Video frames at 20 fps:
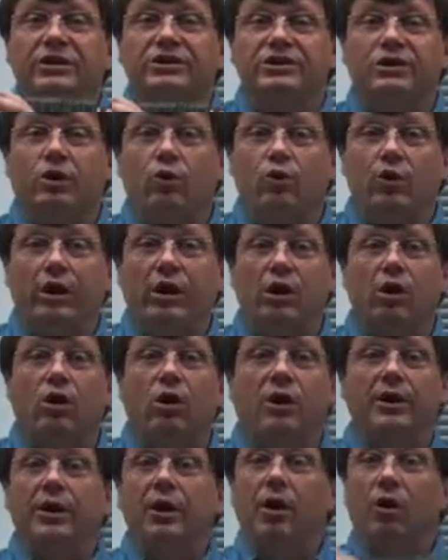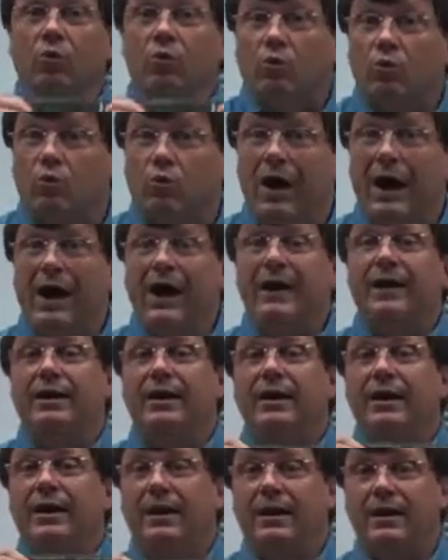is going on right
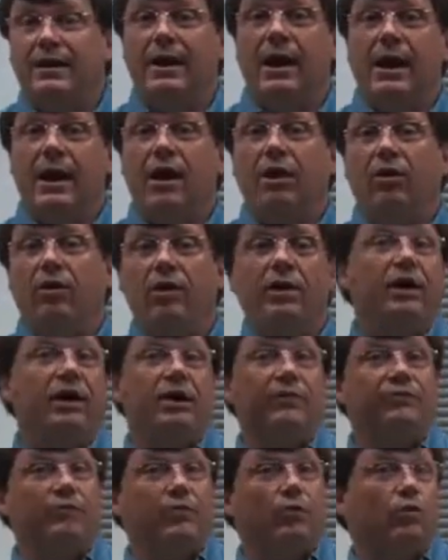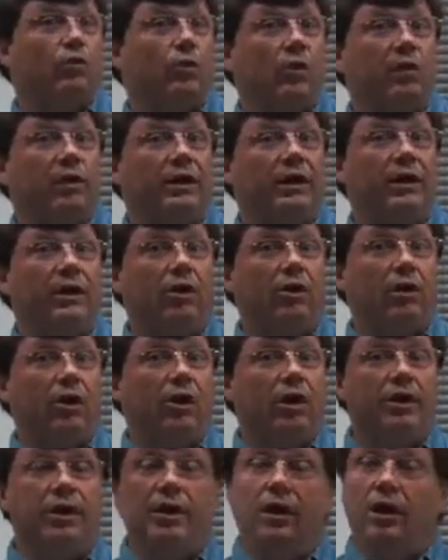now. If you're working
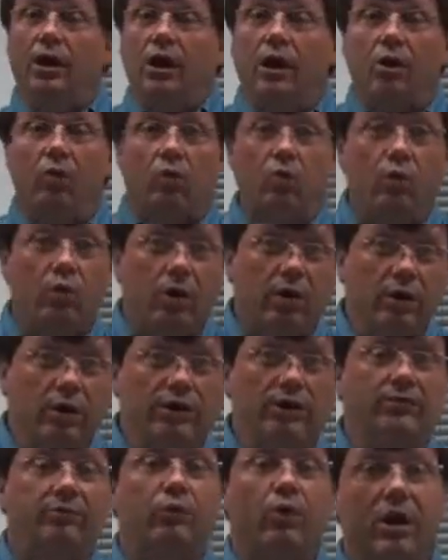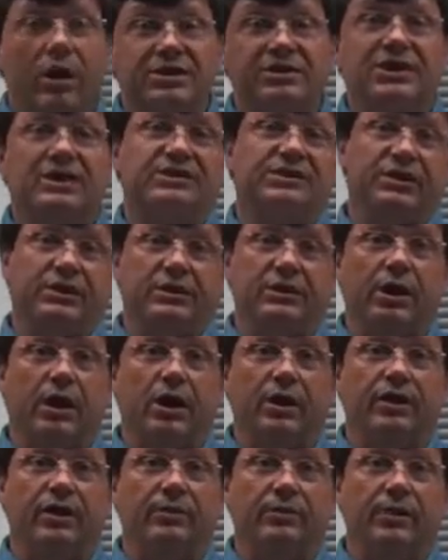on a word processing
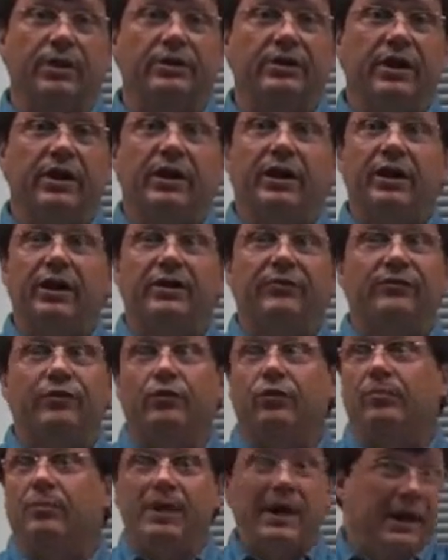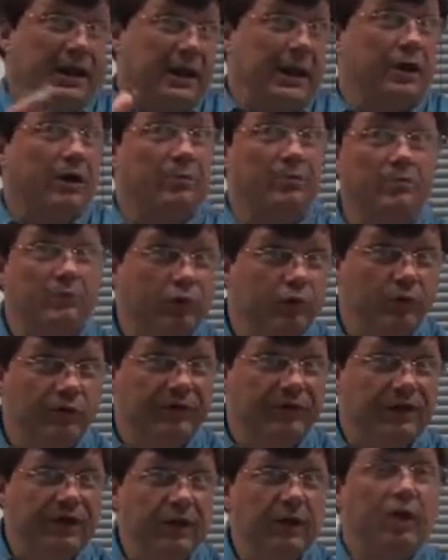document, if you're making a
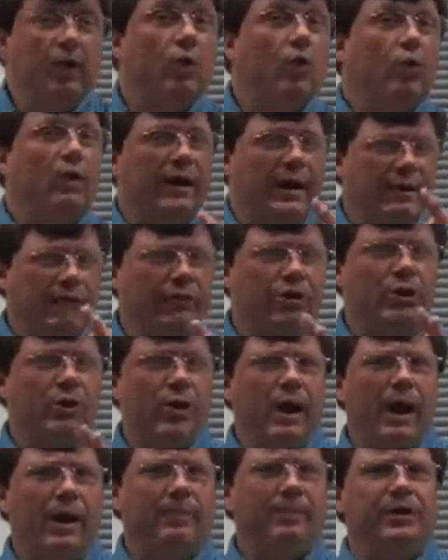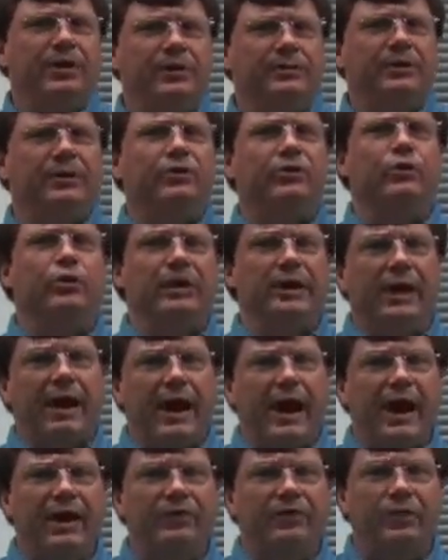movie, whatever you happen to be doing
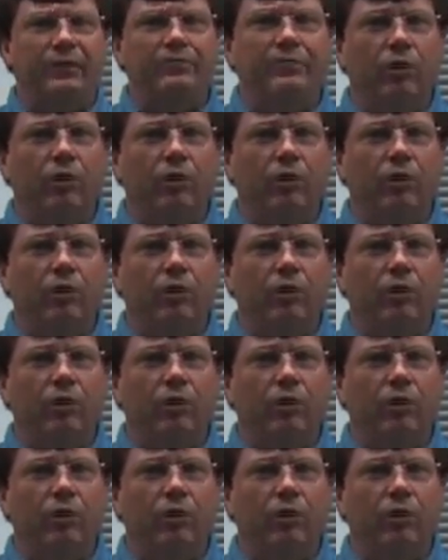at the